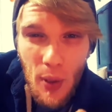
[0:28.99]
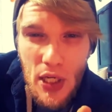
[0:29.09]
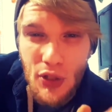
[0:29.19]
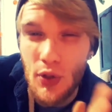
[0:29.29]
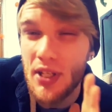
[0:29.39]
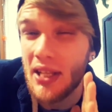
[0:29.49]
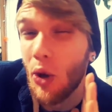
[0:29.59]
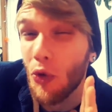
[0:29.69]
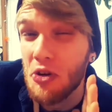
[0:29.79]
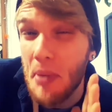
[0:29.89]
creatures in
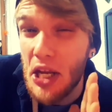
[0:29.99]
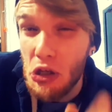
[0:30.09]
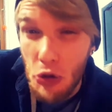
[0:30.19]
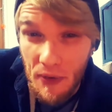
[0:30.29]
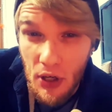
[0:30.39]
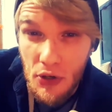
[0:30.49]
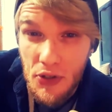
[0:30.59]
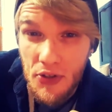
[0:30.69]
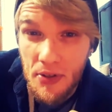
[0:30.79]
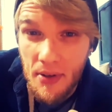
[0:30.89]
the Ultraman
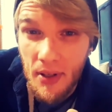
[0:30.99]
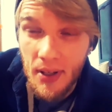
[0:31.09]
universe.